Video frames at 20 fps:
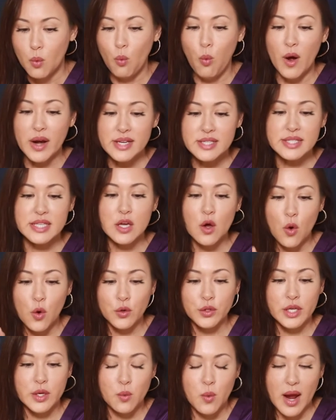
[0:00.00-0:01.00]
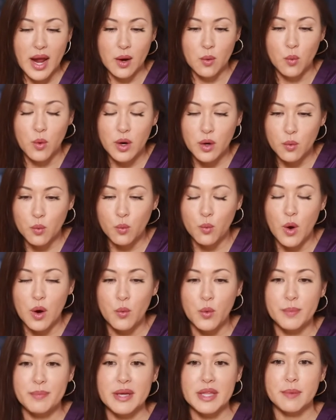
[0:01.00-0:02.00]
what is the only way?
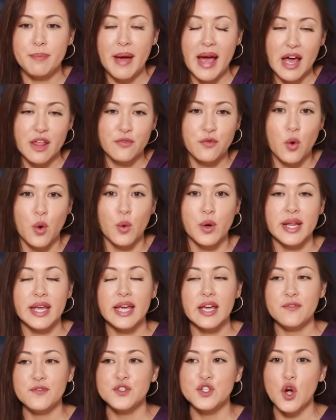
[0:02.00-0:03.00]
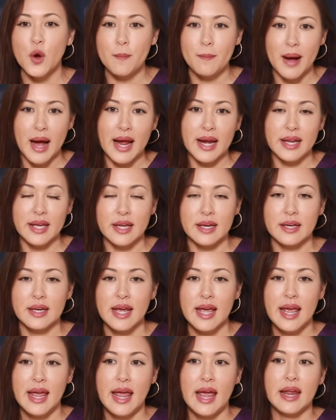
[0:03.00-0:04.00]
What would be the path forward? If Joe
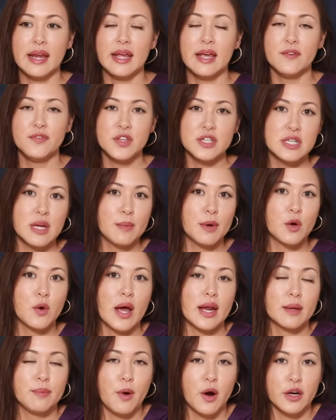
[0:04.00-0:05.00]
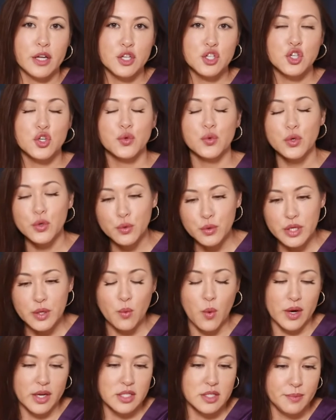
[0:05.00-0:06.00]
Biden and if the Democratic Party
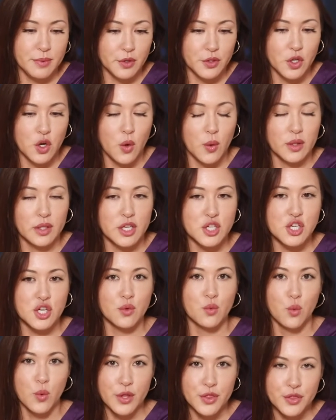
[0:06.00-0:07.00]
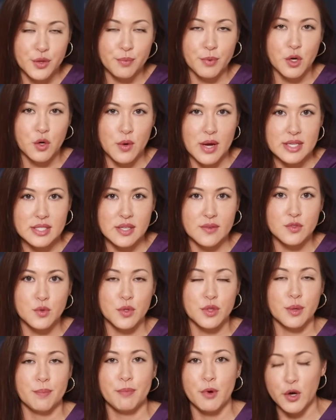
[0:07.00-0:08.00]
truly wanted to build a coalition with the progressives,
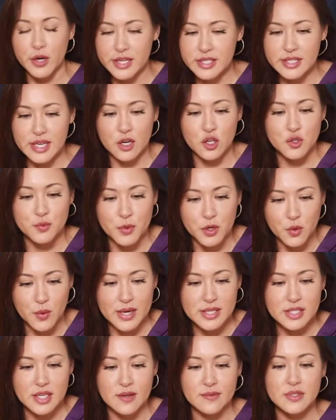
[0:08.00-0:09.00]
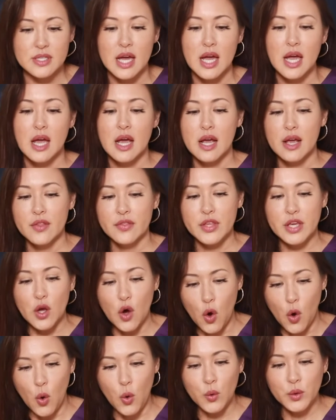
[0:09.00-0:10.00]
with the Bernie Sanders progressives,
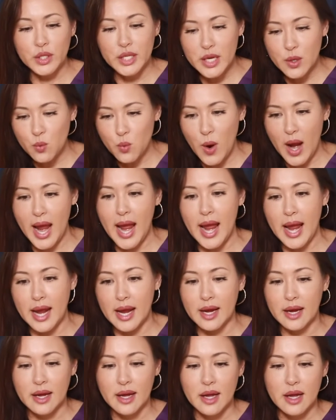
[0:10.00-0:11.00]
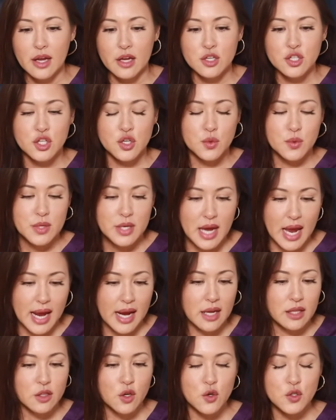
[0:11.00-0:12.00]
the only way to
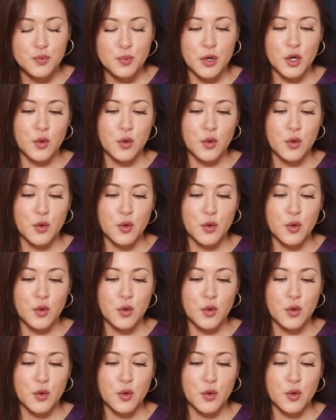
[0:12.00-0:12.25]
gain those